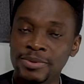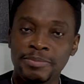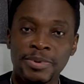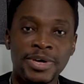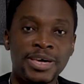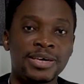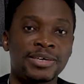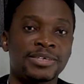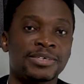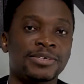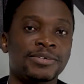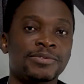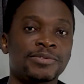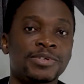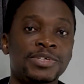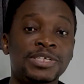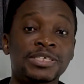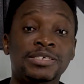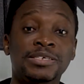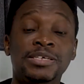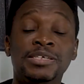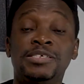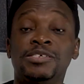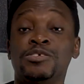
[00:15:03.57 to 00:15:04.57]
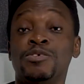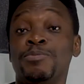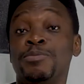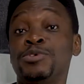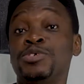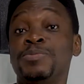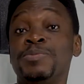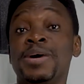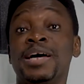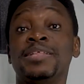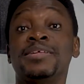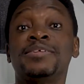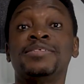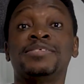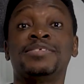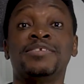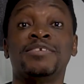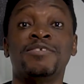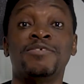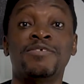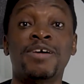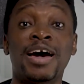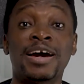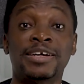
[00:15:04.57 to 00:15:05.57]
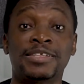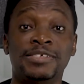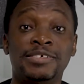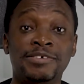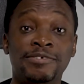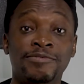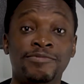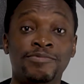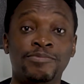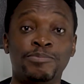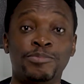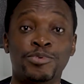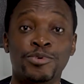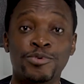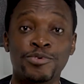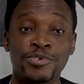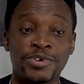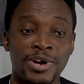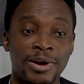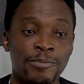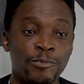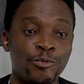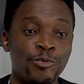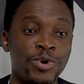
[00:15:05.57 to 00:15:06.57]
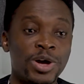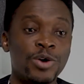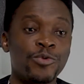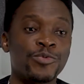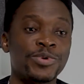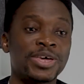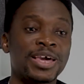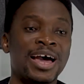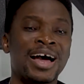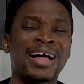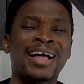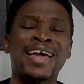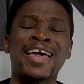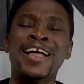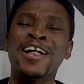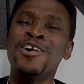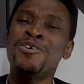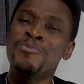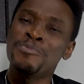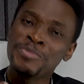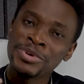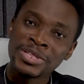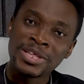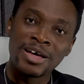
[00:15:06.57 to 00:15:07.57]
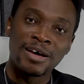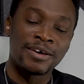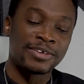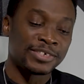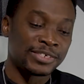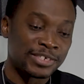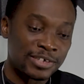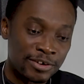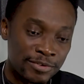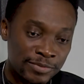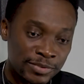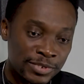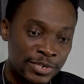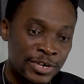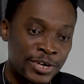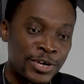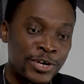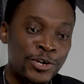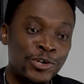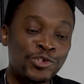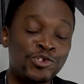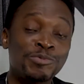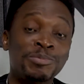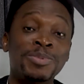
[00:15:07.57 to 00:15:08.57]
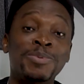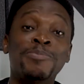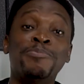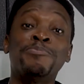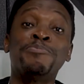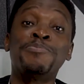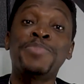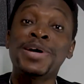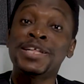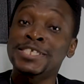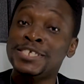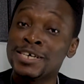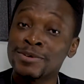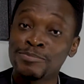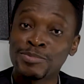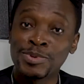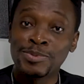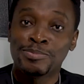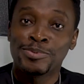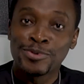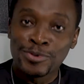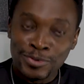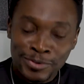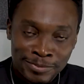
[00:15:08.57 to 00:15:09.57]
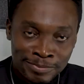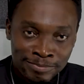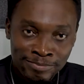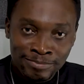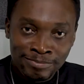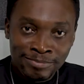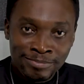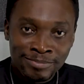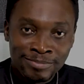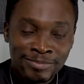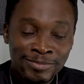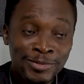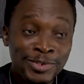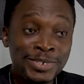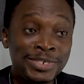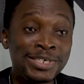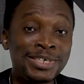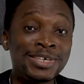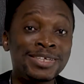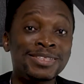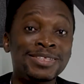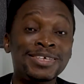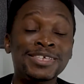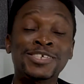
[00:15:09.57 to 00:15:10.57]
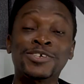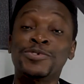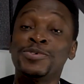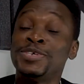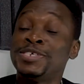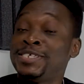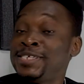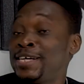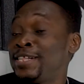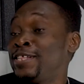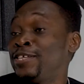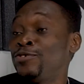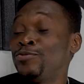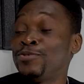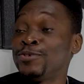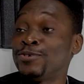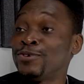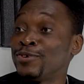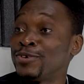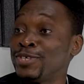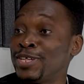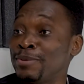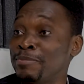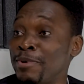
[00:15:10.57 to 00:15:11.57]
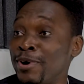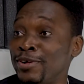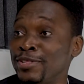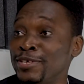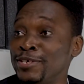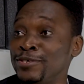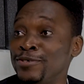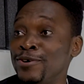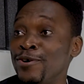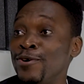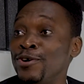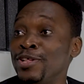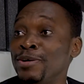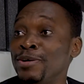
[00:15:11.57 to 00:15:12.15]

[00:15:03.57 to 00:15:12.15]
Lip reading: page. It's supposed to be an interactive program where we are helping ourselves to be better people. You see, this Christianity we're talking about is not all